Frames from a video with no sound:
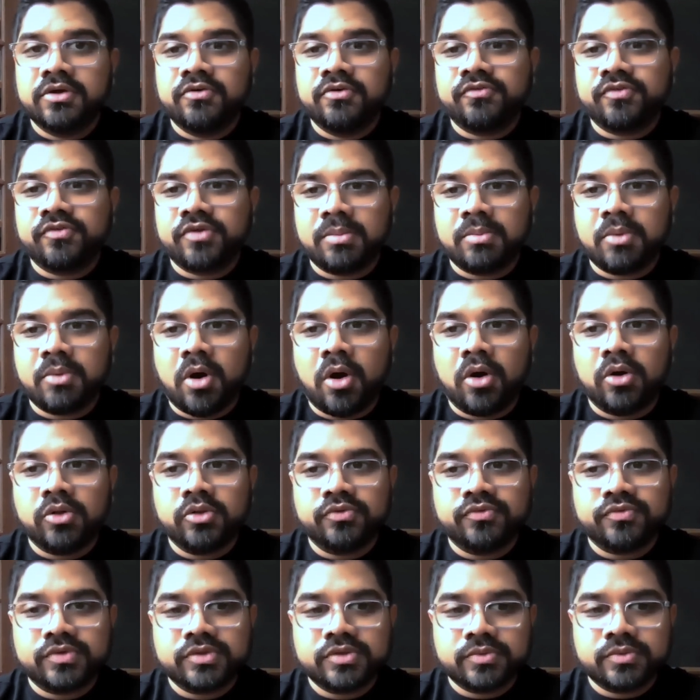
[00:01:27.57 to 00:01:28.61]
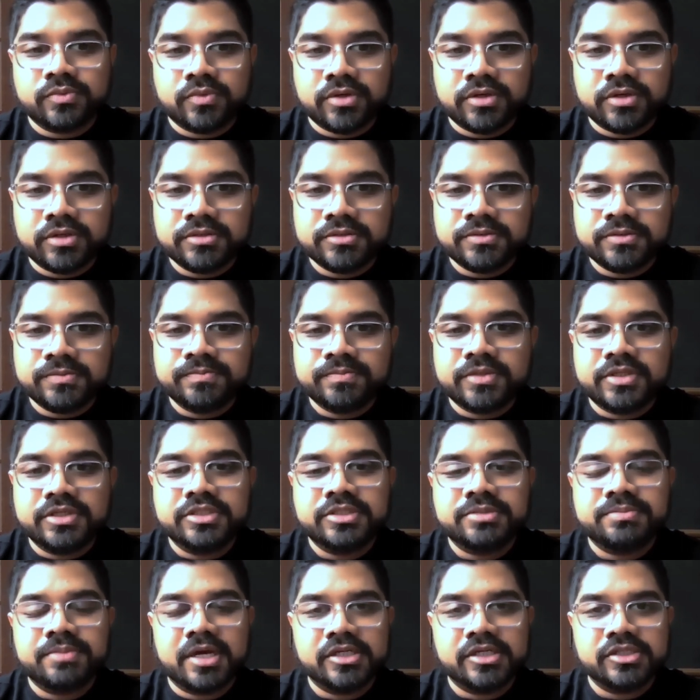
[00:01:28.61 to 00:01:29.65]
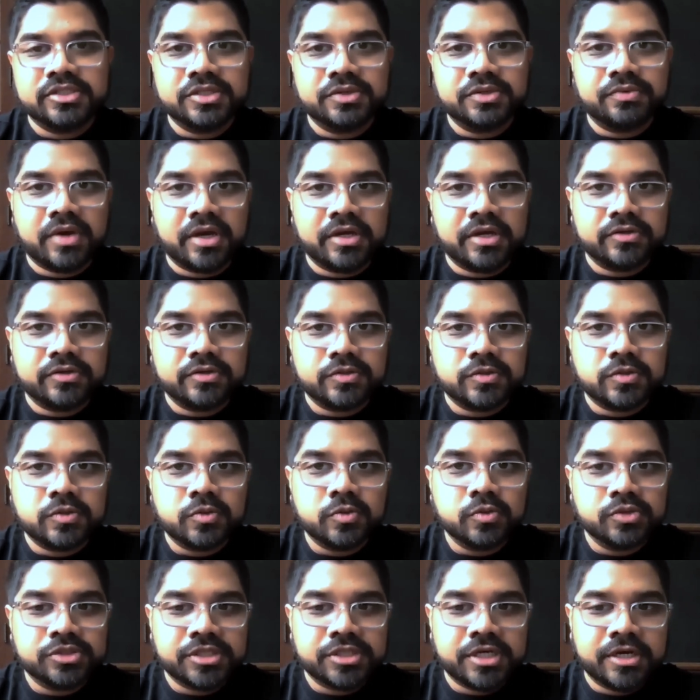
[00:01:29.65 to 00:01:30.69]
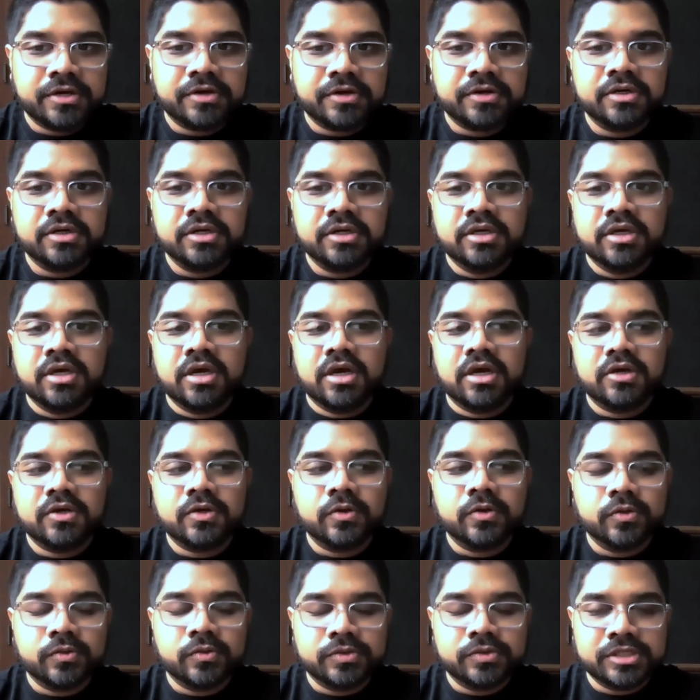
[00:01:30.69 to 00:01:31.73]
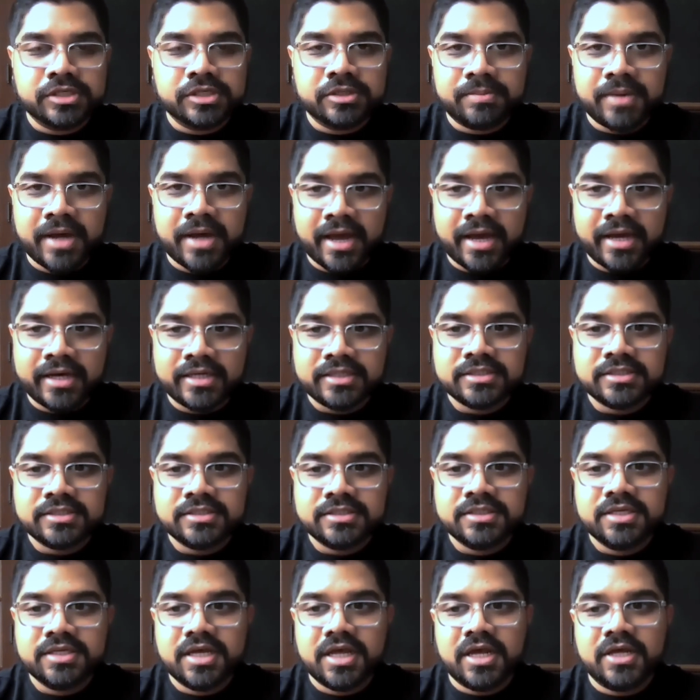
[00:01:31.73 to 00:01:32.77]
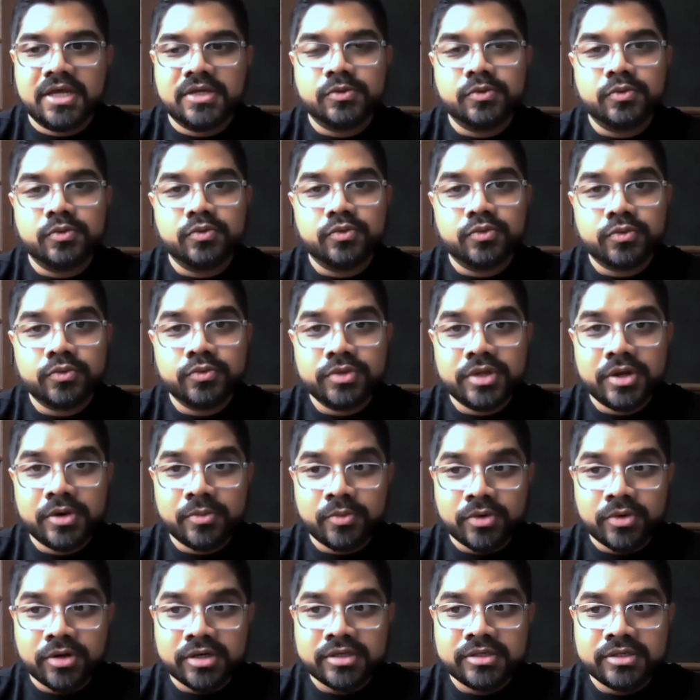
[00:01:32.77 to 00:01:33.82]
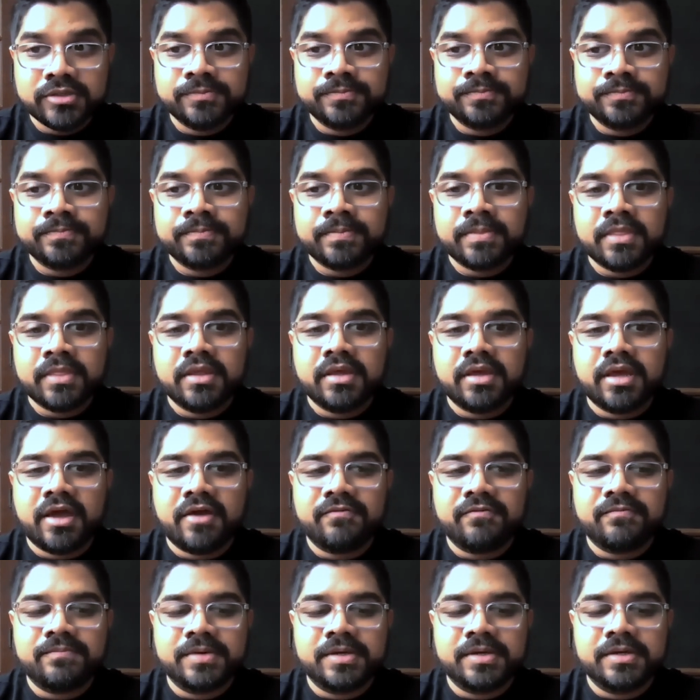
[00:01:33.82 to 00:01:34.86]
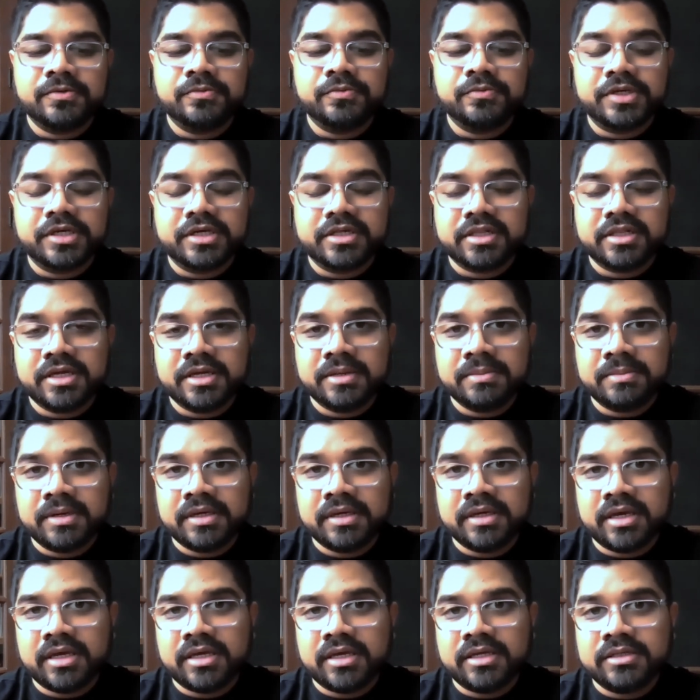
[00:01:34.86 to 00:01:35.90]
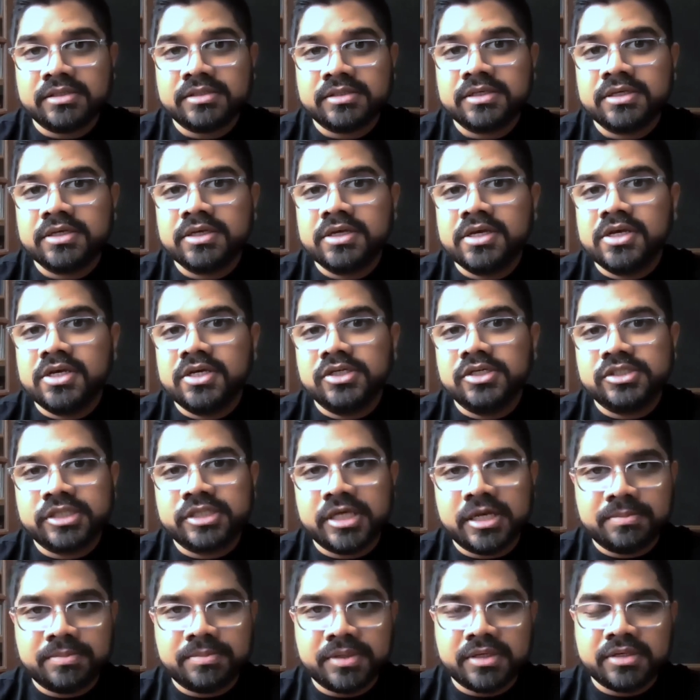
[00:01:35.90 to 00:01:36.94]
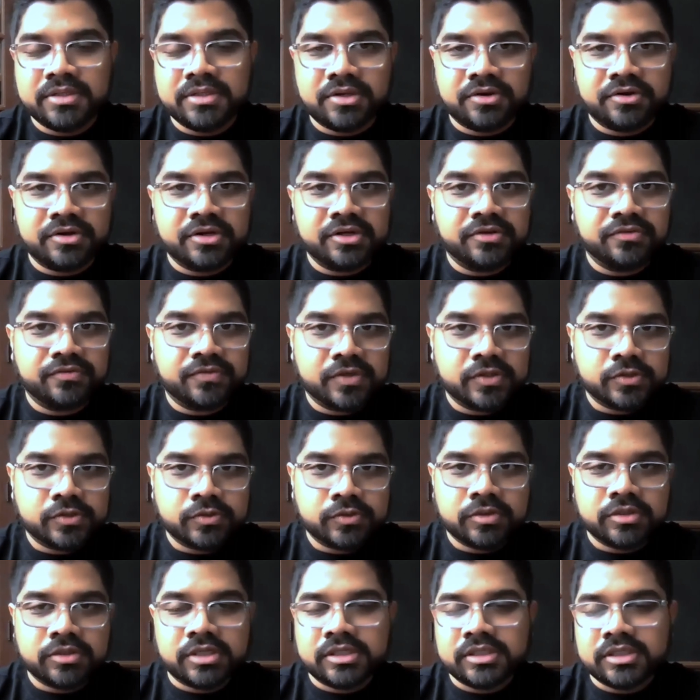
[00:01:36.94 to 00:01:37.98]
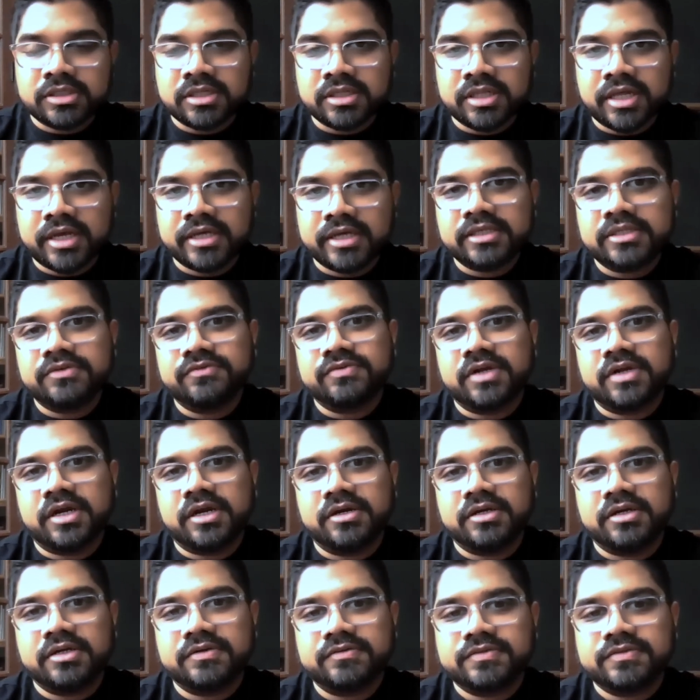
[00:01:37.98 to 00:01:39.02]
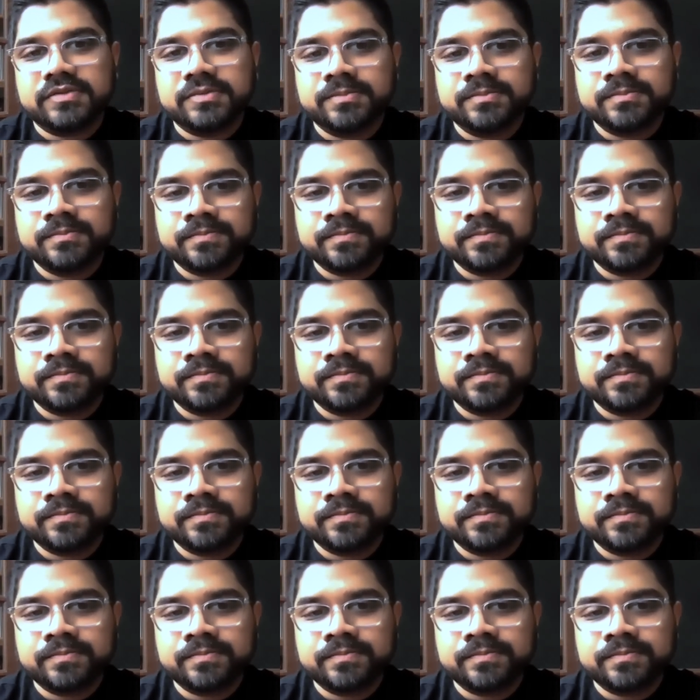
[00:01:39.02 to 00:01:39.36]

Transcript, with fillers: from all over the world, especially writers who share a colonial past and who through their work have been reclaiming and shaping their individual and collective narratives.